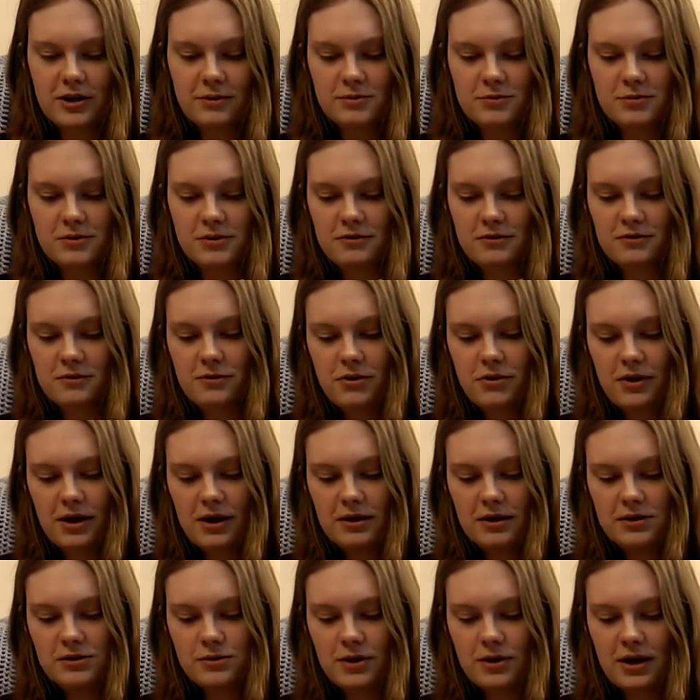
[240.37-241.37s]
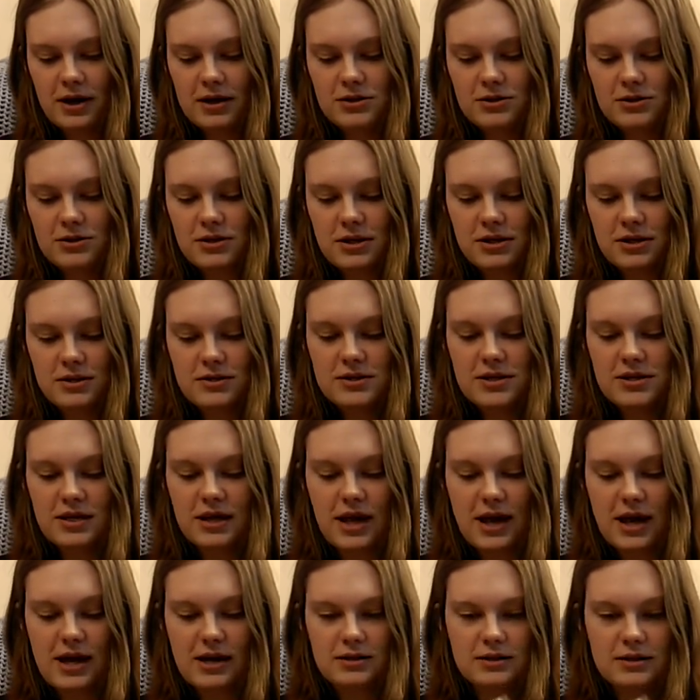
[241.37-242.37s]
comes with a few things. Okay, so there's the
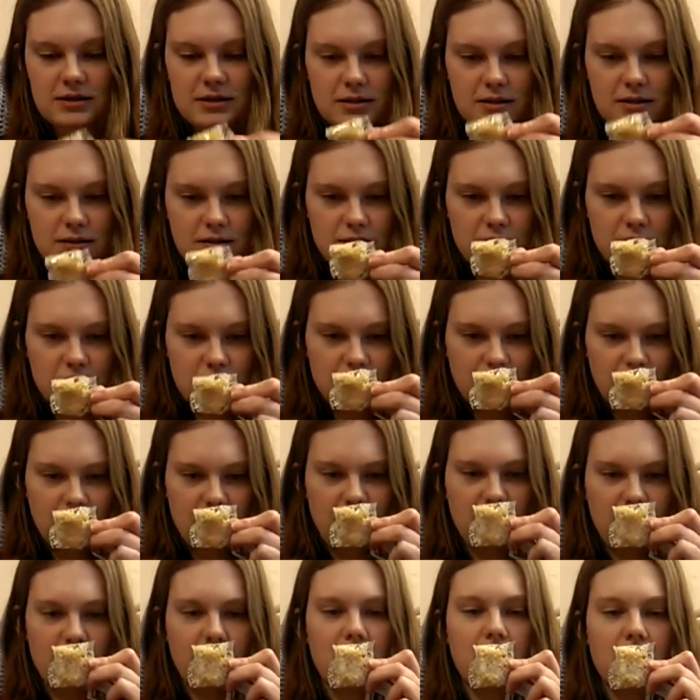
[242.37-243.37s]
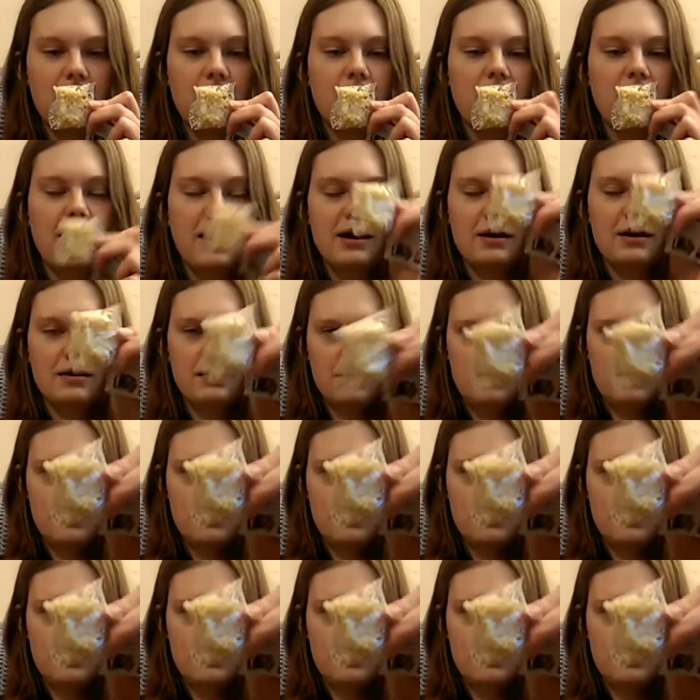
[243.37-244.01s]
candy, I think. Yeah.